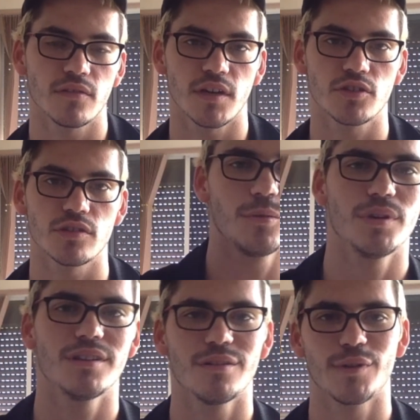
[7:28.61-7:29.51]
section.
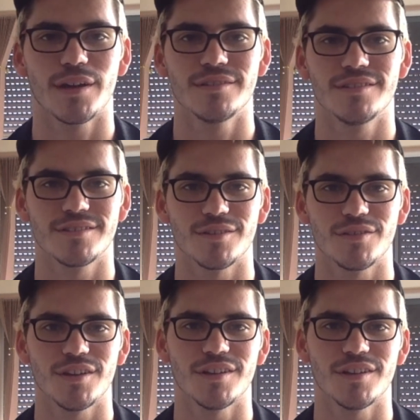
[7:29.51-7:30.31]
Big love, guys. I'll see you in the